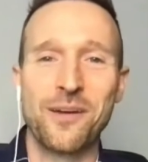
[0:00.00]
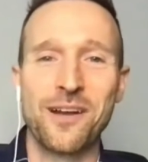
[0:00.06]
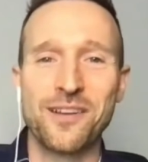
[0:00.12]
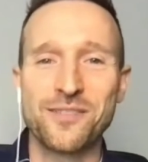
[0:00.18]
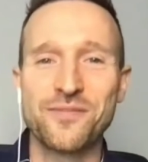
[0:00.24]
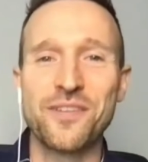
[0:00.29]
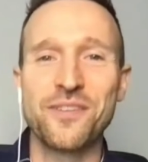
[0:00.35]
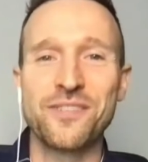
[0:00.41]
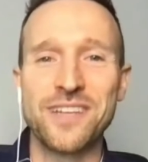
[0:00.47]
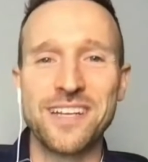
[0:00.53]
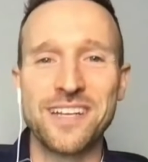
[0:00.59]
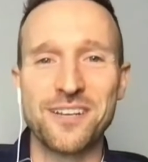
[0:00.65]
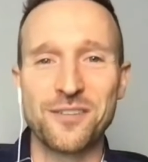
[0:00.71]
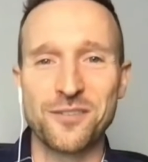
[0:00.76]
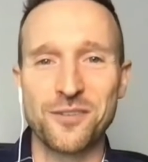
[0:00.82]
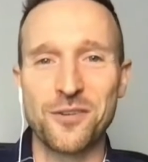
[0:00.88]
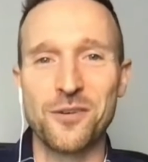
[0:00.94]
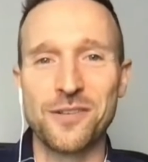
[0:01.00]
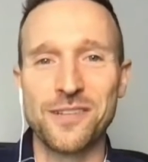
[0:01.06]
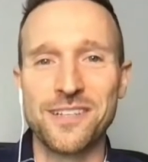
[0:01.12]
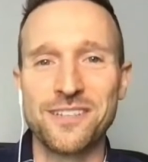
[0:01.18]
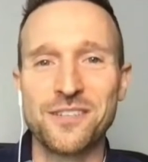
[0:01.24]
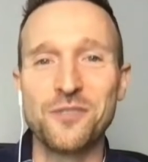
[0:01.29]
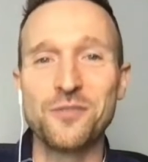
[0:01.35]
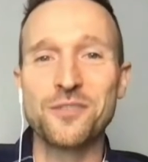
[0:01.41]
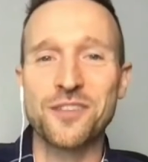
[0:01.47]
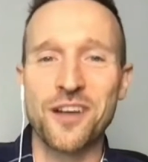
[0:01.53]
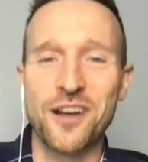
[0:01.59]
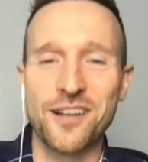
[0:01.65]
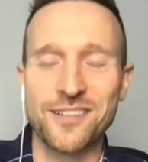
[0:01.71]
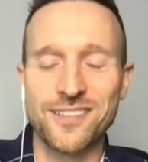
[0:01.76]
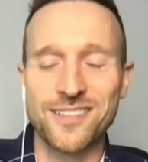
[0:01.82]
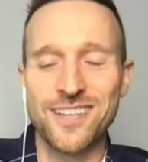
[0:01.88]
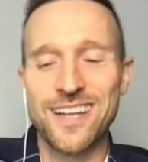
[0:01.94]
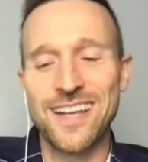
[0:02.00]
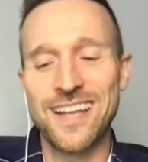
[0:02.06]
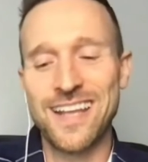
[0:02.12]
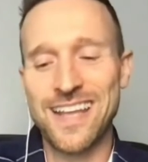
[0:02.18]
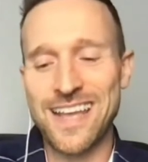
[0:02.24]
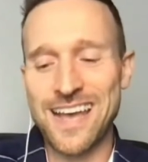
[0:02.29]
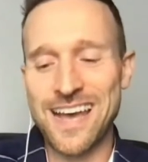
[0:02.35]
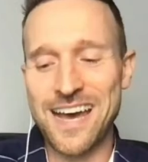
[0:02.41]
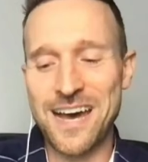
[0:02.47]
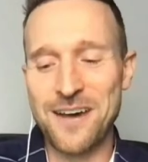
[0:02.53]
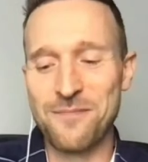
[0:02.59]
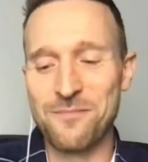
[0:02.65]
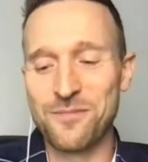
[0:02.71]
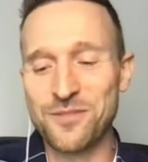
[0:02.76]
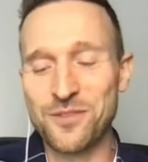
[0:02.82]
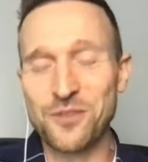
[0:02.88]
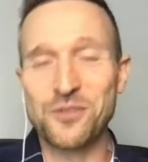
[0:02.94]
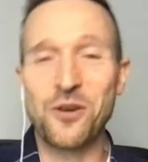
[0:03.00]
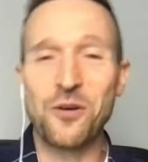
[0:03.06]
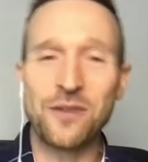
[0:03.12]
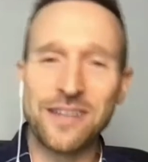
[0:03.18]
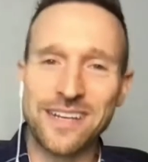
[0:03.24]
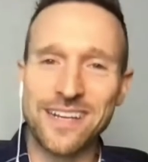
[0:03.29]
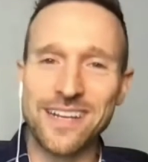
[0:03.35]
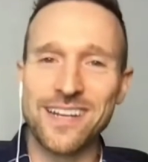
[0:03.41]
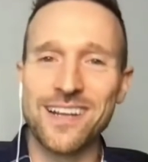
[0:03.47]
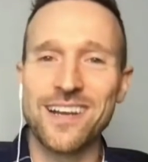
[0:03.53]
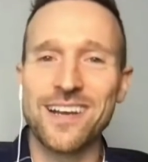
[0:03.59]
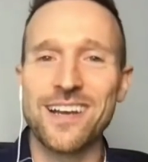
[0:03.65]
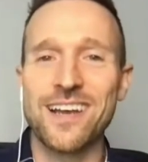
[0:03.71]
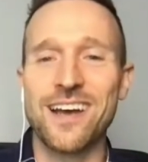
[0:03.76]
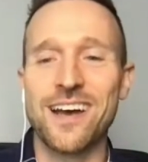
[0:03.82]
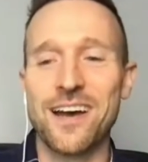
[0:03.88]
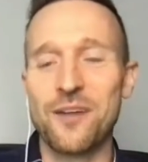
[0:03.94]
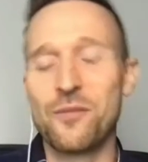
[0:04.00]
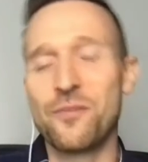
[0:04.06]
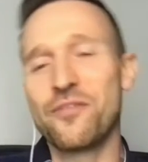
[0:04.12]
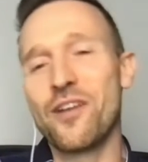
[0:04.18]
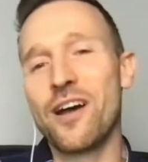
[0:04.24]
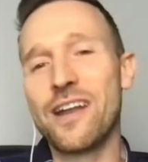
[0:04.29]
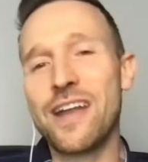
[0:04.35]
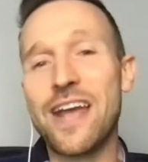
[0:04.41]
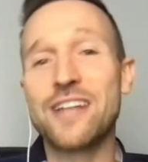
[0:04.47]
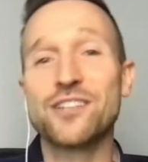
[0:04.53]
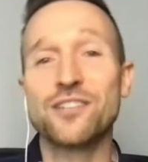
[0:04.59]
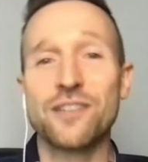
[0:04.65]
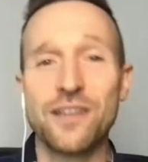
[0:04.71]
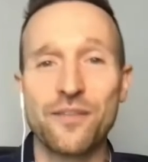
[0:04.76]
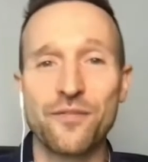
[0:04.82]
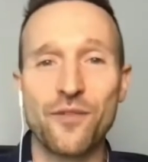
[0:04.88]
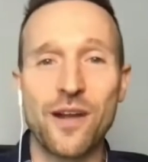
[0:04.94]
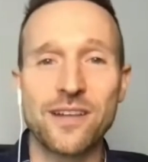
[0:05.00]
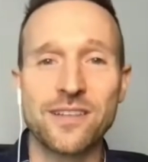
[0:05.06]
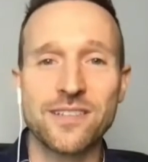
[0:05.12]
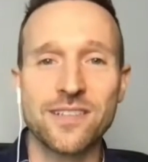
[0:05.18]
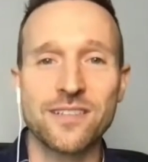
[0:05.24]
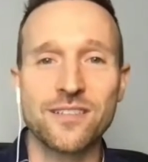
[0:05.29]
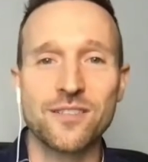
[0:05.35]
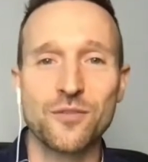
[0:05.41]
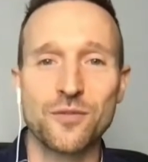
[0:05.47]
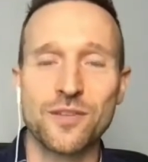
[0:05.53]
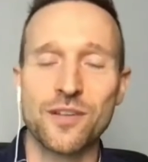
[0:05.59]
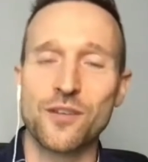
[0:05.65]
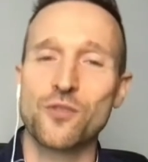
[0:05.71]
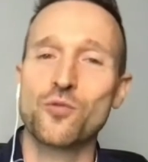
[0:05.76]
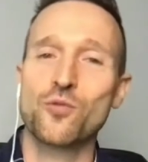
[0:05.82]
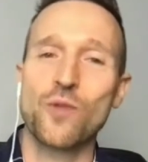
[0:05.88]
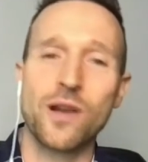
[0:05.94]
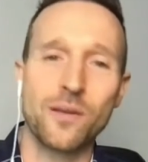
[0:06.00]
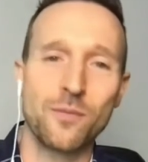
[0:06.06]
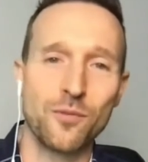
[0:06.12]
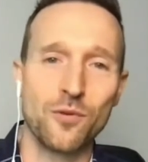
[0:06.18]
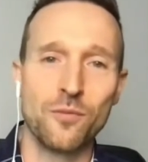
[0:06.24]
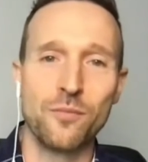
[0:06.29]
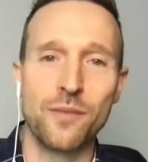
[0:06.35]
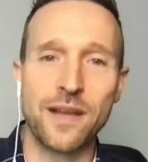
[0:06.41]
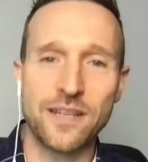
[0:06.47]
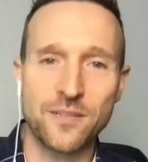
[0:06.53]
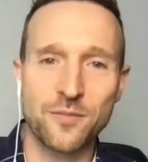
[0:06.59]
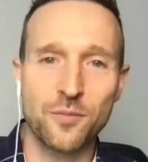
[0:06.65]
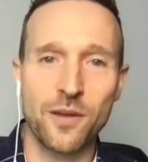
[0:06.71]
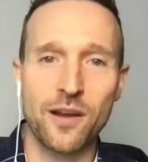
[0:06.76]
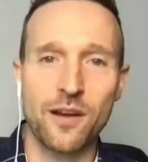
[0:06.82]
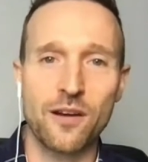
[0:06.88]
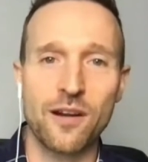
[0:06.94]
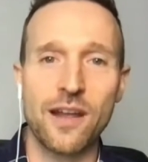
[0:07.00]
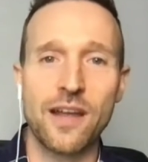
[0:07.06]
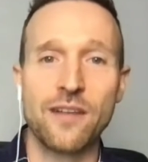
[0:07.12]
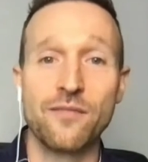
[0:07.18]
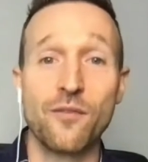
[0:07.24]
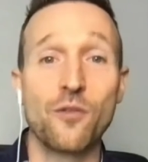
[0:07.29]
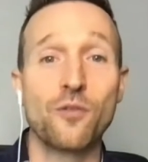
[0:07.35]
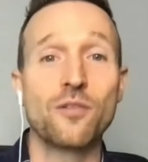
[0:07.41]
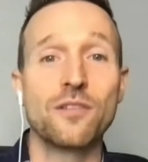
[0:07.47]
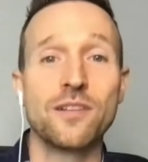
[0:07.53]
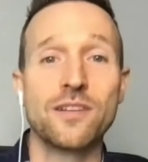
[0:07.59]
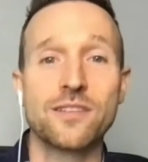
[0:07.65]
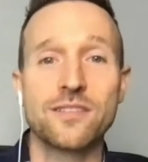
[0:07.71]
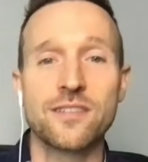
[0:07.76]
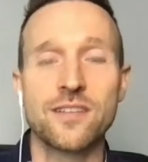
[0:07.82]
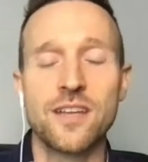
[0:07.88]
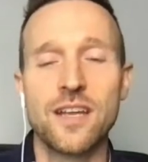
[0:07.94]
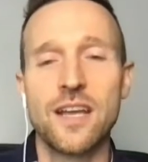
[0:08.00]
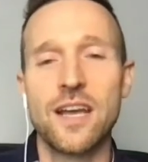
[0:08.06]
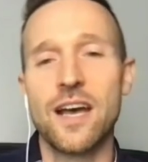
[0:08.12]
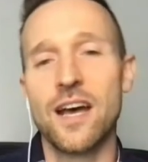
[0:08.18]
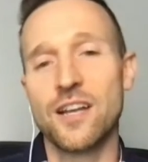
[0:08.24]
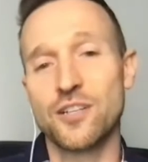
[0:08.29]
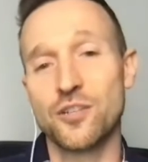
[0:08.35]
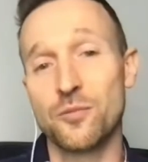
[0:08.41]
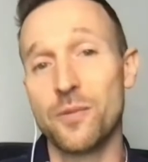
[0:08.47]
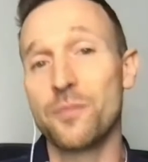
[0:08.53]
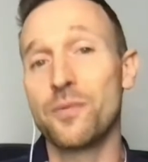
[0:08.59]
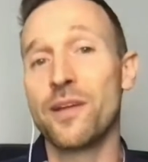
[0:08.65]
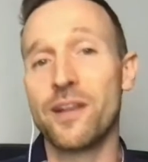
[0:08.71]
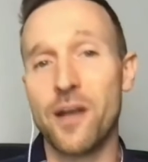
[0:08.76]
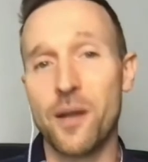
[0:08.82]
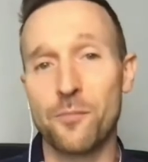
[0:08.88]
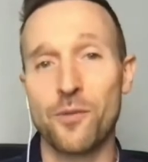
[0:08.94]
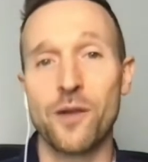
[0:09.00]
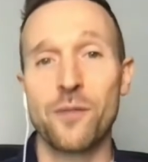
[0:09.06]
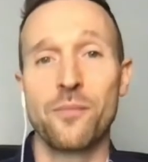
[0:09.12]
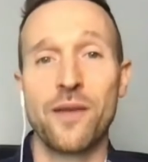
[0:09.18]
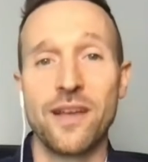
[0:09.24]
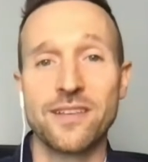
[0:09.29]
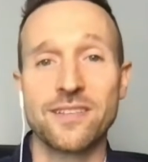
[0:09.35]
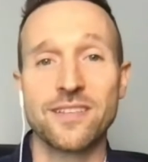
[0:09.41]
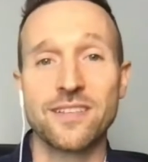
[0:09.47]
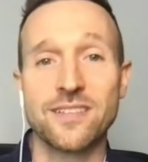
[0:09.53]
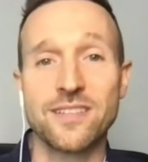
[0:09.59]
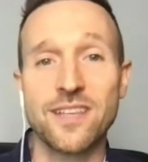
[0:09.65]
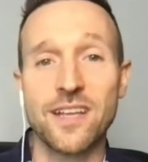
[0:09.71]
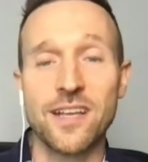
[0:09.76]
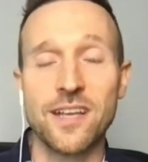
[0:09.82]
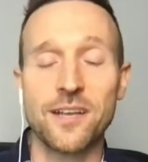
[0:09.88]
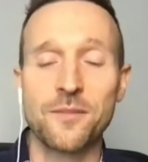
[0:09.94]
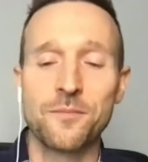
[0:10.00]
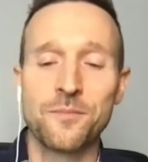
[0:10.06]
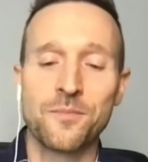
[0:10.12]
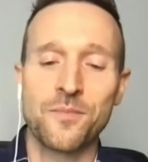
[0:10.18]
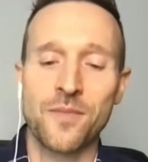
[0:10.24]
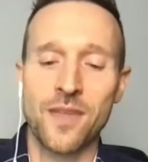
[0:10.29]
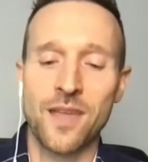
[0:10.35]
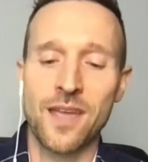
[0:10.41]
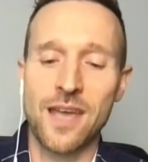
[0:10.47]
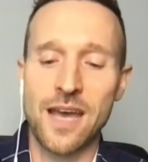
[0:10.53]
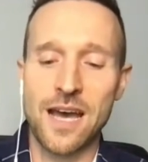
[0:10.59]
You know, when I was 15 years old at Tucson's um, so Tony D, uh, we've got Angelique Francis, who's an incredible bass player and vocalist. Uh, she'll be playing upright bass and singing.